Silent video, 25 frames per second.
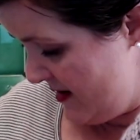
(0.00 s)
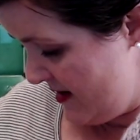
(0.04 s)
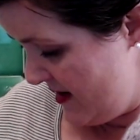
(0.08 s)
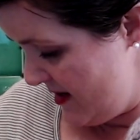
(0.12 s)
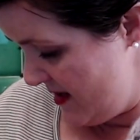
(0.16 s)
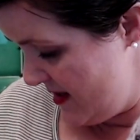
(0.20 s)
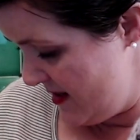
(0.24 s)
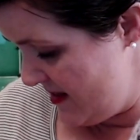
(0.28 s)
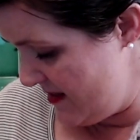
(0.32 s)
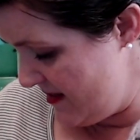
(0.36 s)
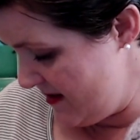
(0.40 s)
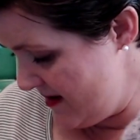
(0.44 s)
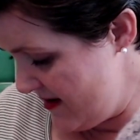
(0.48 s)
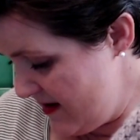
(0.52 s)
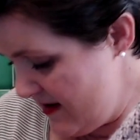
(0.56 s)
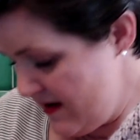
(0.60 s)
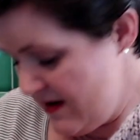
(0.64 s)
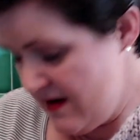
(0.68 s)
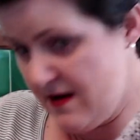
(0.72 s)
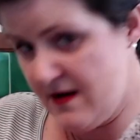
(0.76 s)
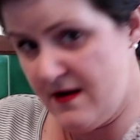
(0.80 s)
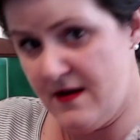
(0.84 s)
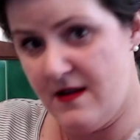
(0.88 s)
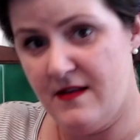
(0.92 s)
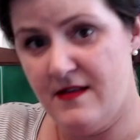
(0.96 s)

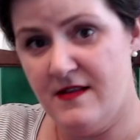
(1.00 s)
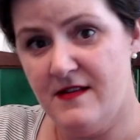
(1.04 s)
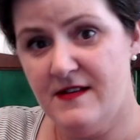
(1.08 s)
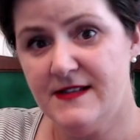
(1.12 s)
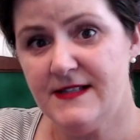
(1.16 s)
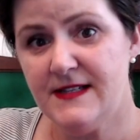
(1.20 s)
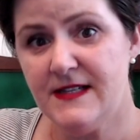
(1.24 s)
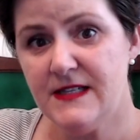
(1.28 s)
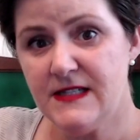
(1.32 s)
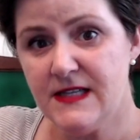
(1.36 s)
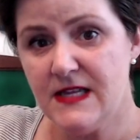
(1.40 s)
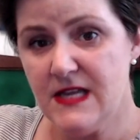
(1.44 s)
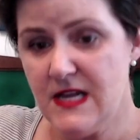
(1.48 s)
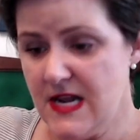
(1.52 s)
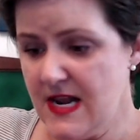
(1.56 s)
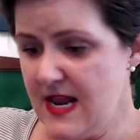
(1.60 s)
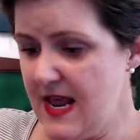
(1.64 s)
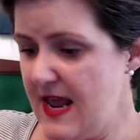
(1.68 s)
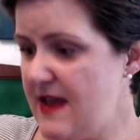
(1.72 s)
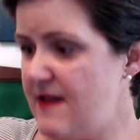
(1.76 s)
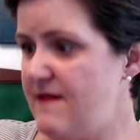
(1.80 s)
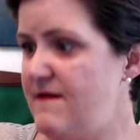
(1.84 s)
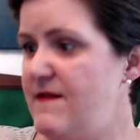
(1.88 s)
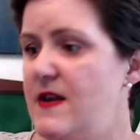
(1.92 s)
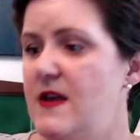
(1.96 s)
then this is the
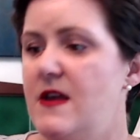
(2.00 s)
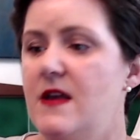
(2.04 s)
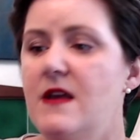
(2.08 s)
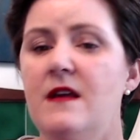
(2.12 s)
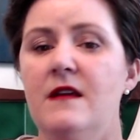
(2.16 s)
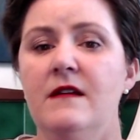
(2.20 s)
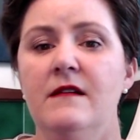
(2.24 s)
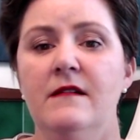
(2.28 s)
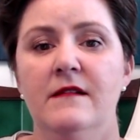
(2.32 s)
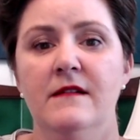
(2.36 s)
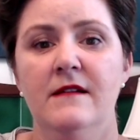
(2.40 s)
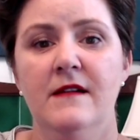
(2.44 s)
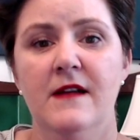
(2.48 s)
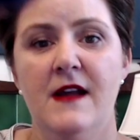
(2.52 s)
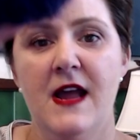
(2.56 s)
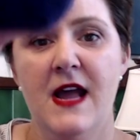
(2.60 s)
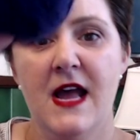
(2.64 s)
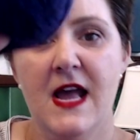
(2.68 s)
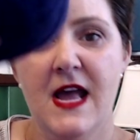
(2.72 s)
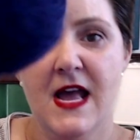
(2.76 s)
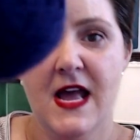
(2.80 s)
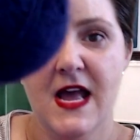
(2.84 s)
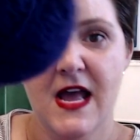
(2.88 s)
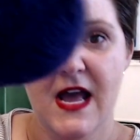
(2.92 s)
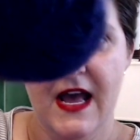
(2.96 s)
navy,
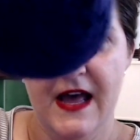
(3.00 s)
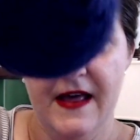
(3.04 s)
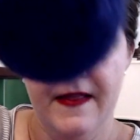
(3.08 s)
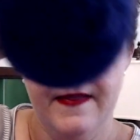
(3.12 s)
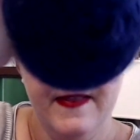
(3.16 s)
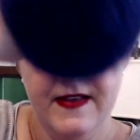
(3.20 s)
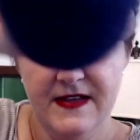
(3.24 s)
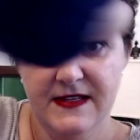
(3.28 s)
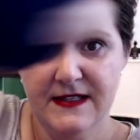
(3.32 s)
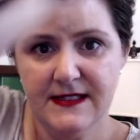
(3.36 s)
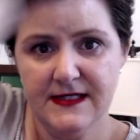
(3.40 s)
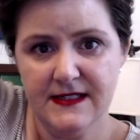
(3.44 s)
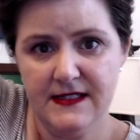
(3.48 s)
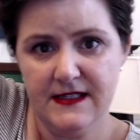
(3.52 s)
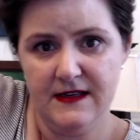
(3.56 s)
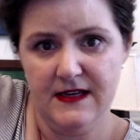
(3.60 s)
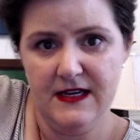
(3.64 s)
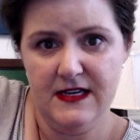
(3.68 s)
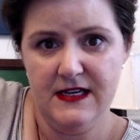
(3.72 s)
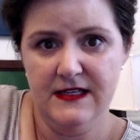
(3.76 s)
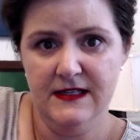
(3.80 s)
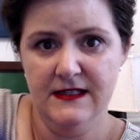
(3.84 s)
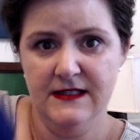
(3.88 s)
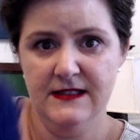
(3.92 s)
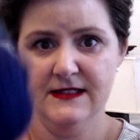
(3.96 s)
and this
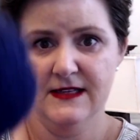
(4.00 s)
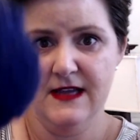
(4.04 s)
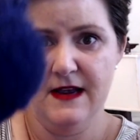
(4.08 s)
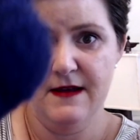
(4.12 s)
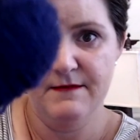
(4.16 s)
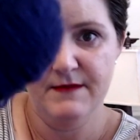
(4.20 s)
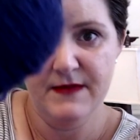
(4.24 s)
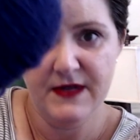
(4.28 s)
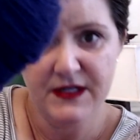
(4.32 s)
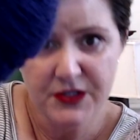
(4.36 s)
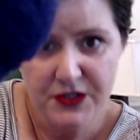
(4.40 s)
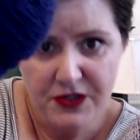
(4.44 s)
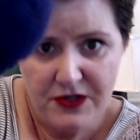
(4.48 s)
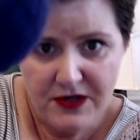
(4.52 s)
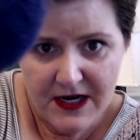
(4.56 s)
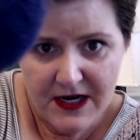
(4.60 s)
is a mystery